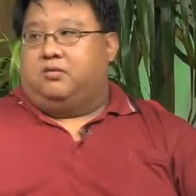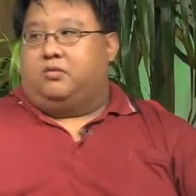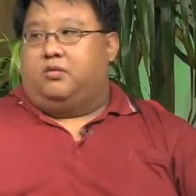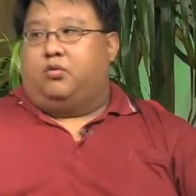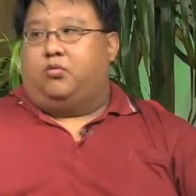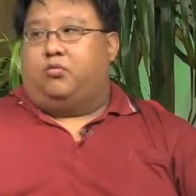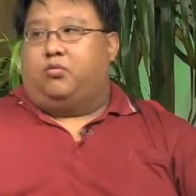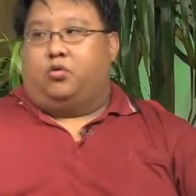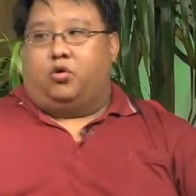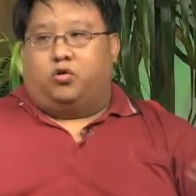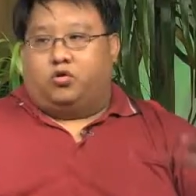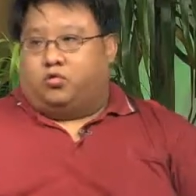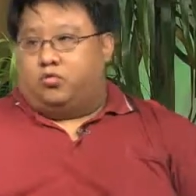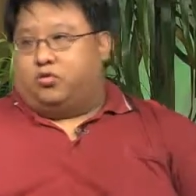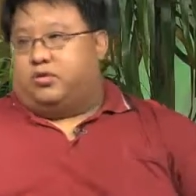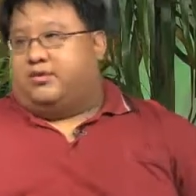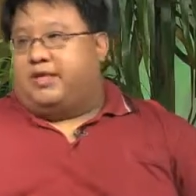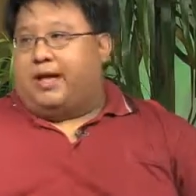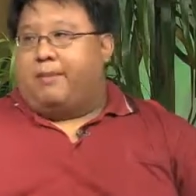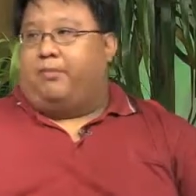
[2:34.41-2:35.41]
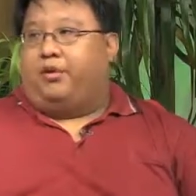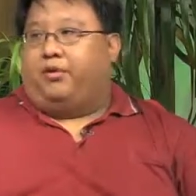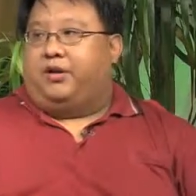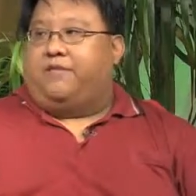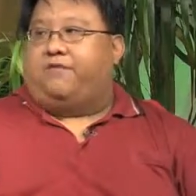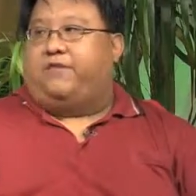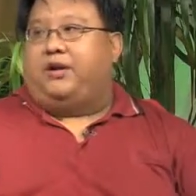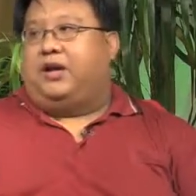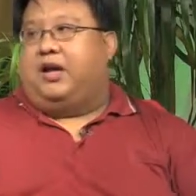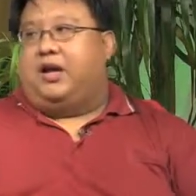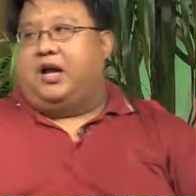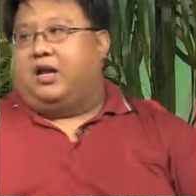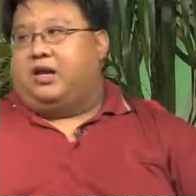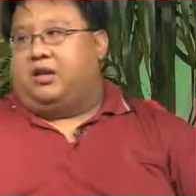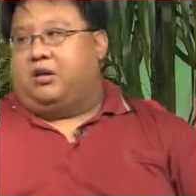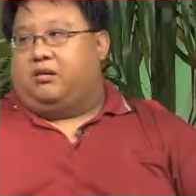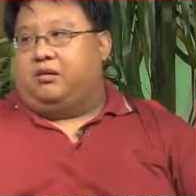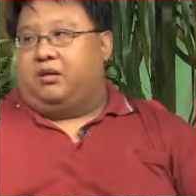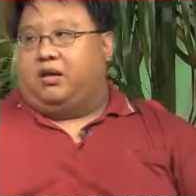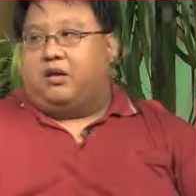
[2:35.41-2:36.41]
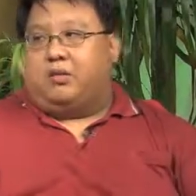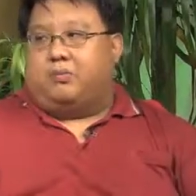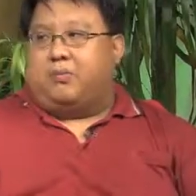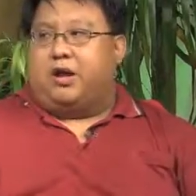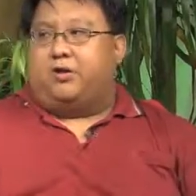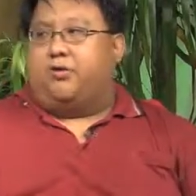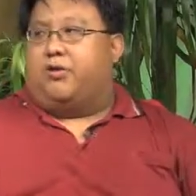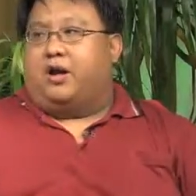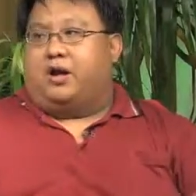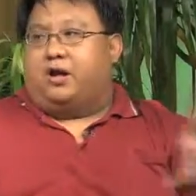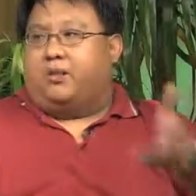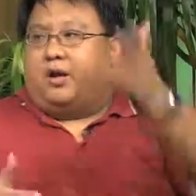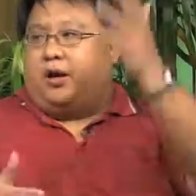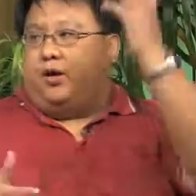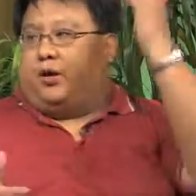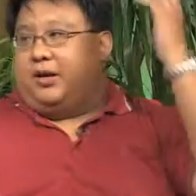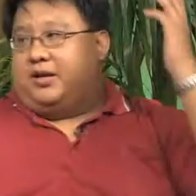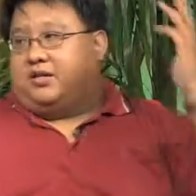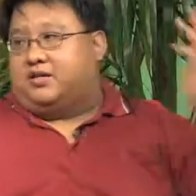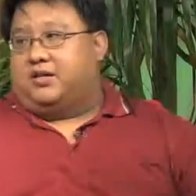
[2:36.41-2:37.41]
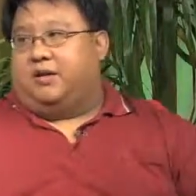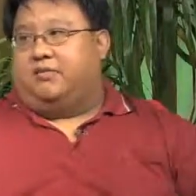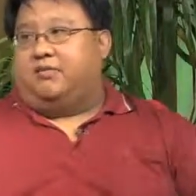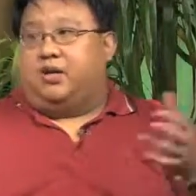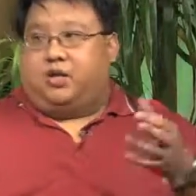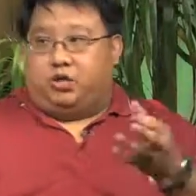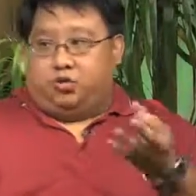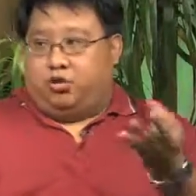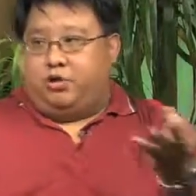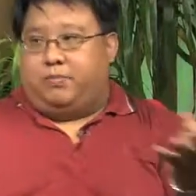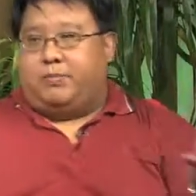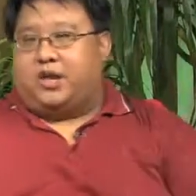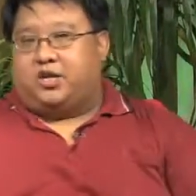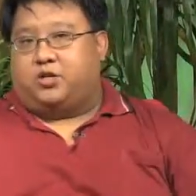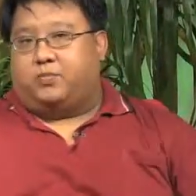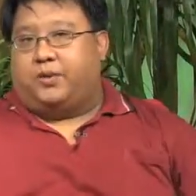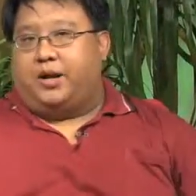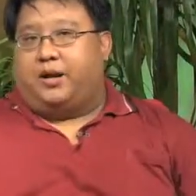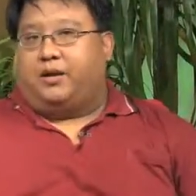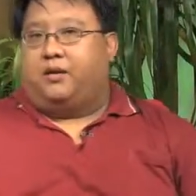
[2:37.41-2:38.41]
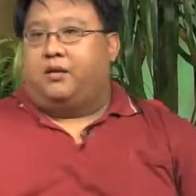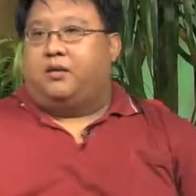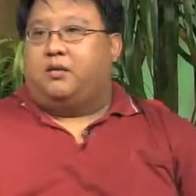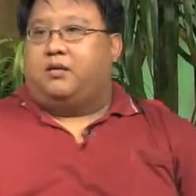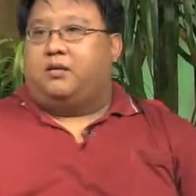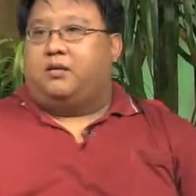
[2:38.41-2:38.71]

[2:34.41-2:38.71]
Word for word: you know, those who stamp on their feet, like Ad, uh, Emmanuel Adebayor last time, a three match ban.